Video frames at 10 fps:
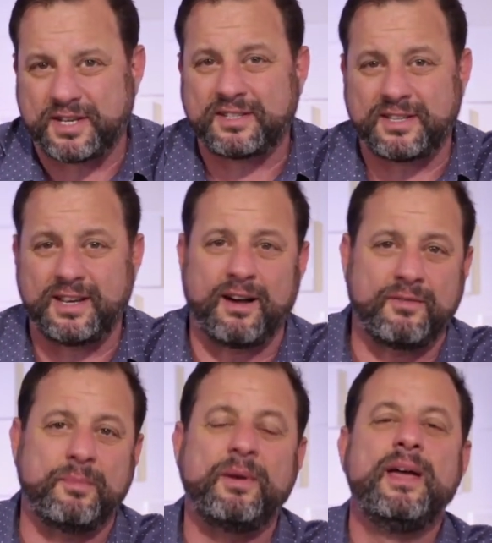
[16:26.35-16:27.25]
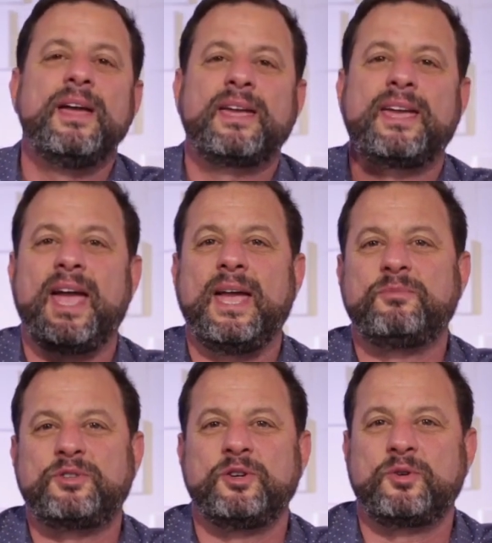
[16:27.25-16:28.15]
60 of them
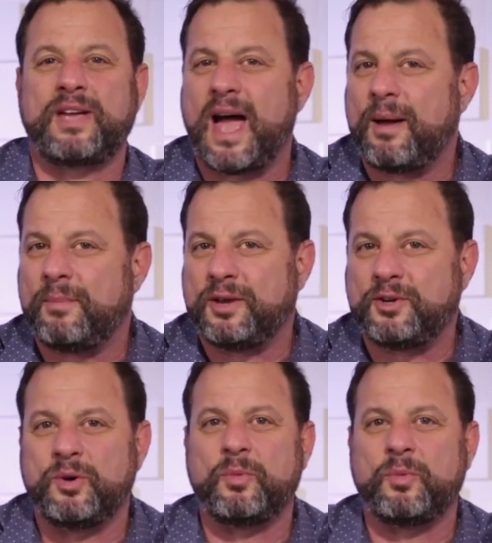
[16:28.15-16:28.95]
came to Kathmandu,